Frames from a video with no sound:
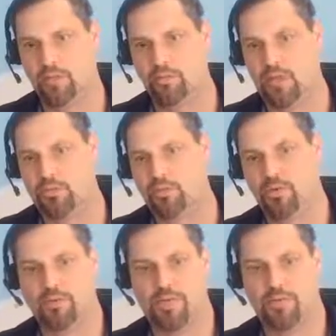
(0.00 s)
Well, maybe
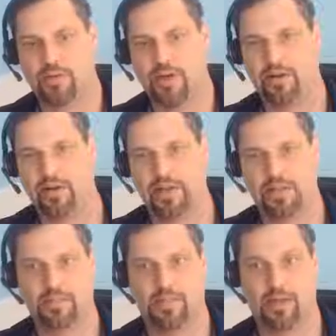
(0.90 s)
we want to compare it
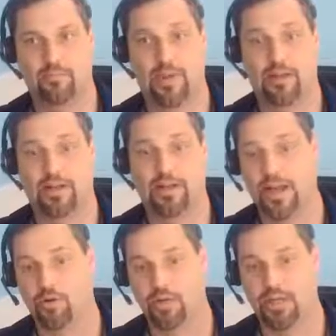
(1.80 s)
against American
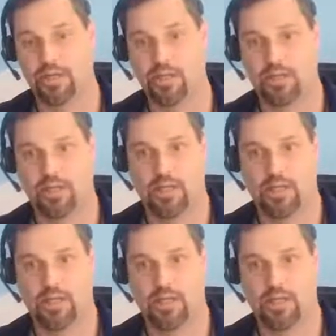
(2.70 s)
Equity,